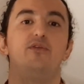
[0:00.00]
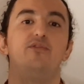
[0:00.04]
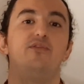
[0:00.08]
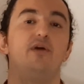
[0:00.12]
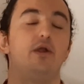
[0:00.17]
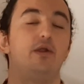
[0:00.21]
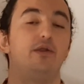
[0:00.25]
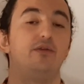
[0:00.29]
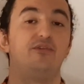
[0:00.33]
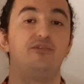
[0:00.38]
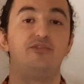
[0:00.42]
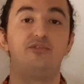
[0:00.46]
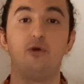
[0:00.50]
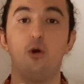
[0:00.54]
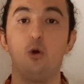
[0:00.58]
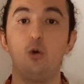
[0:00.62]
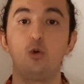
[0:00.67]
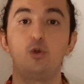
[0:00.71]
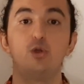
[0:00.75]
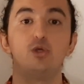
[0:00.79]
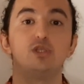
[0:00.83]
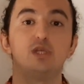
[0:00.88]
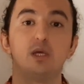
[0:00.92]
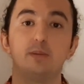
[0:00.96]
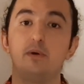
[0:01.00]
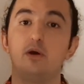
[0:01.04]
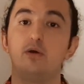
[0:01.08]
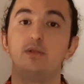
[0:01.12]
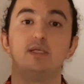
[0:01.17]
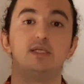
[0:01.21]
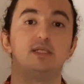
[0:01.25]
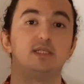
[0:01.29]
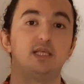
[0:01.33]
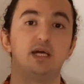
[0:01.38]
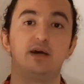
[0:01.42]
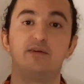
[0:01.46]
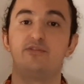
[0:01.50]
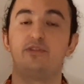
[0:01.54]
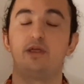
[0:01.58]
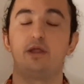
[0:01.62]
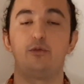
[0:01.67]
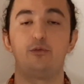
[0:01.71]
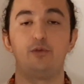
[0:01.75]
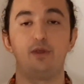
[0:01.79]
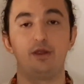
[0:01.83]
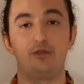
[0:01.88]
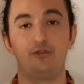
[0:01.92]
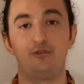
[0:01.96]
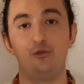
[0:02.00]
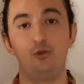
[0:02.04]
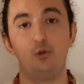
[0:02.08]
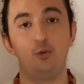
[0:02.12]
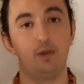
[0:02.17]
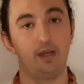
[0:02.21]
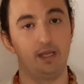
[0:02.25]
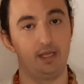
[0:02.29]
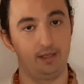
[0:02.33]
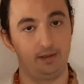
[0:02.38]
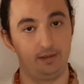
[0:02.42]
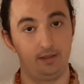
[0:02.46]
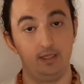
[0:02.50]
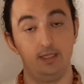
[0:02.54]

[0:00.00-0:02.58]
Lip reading: very focused about the stuff that we are doing.